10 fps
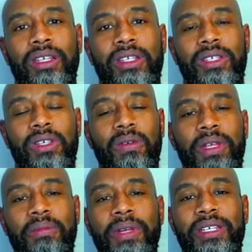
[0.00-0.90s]
So
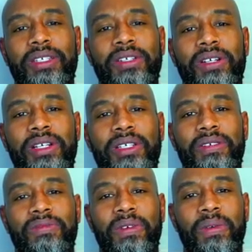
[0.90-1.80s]
many mason jars.
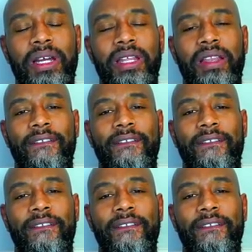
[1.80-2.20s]
For what?